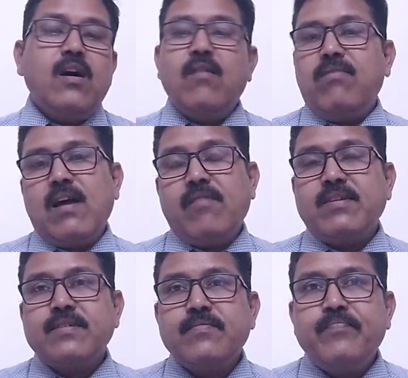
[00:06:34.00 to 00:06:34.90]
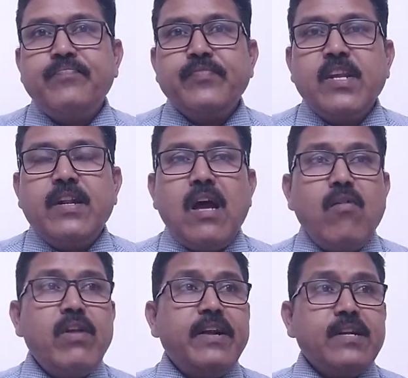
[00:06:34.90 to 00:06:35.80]
flowers. Now
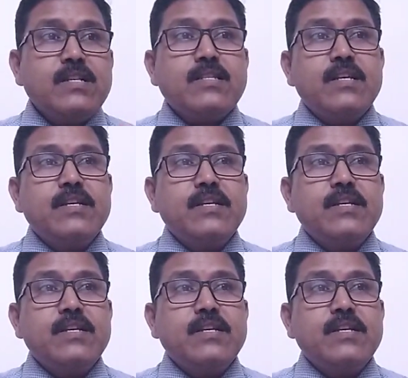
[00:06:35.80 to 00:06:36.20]
let us